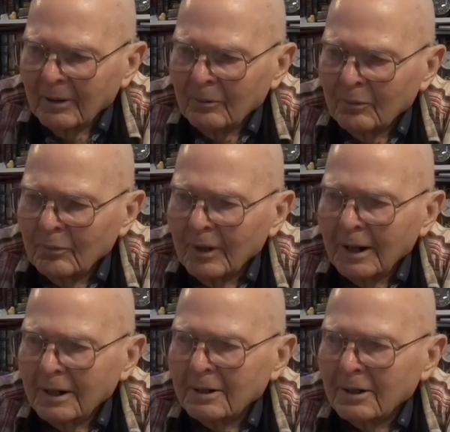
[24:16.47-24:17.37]

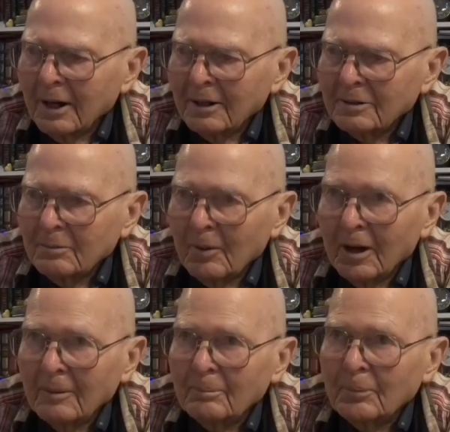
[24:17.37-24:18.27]
recognized my